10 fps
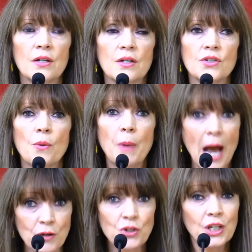So
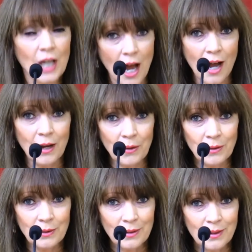Patrick and I
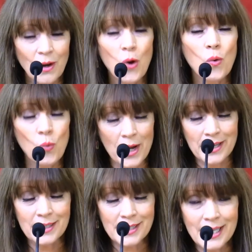
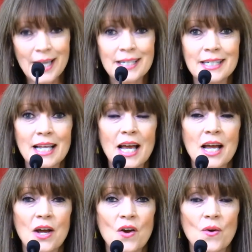went and
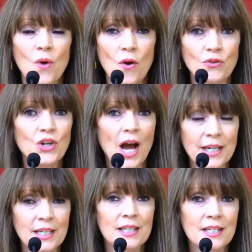
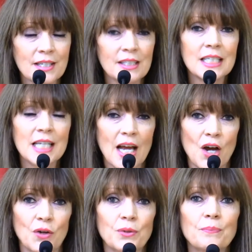overnighted in this little
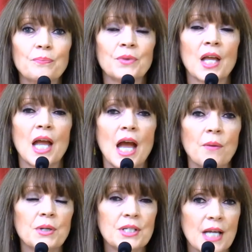town, and
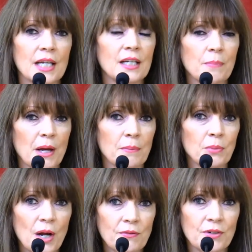we stayed at a bed and
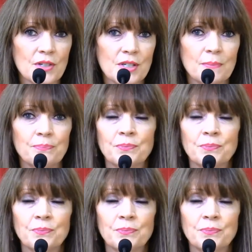breakfast.